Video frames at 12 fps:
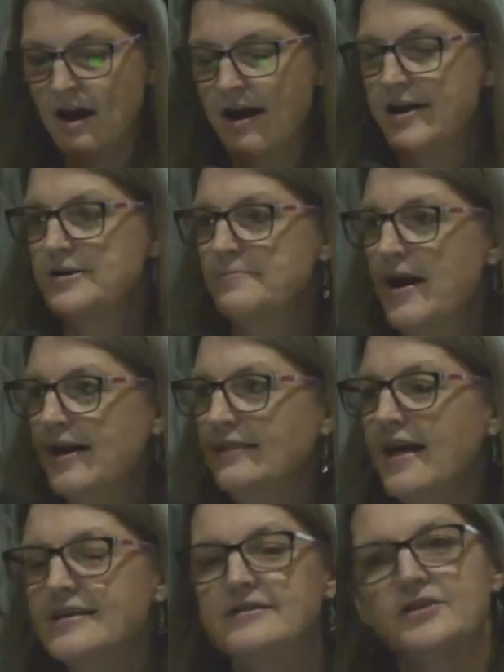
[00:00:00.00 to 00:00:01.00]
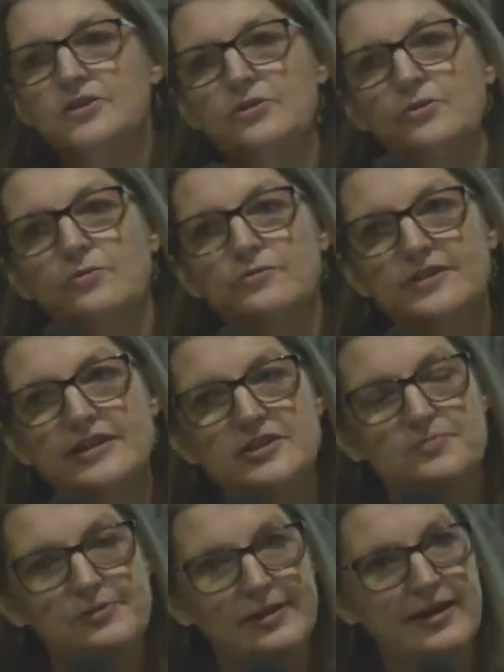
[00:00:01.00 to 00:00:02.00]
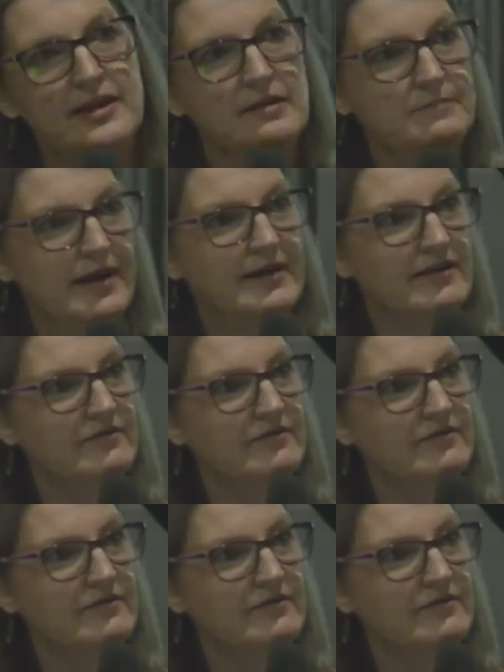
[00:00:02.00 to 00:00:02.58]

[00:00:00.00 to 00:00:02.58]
I like to teach planning by